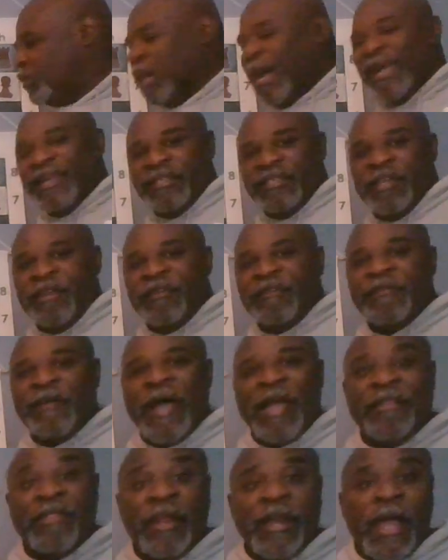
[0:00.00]

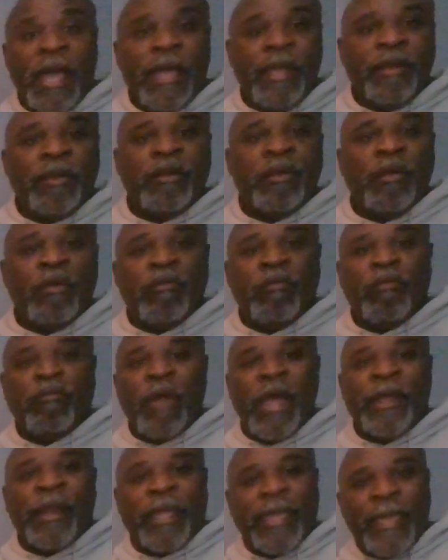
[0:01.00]
identify the knight,
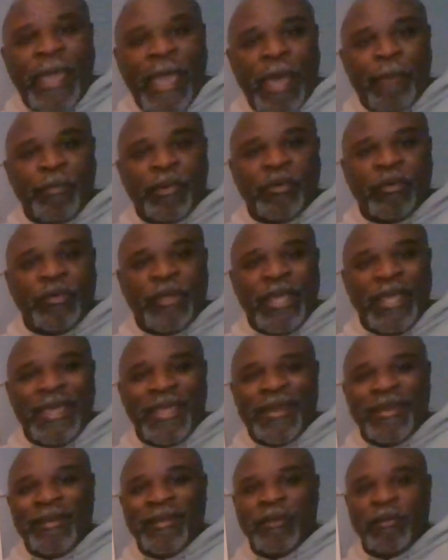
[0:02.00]
write a capital
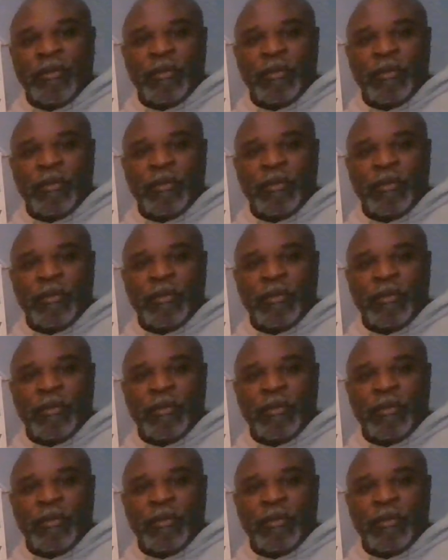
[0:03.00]
N.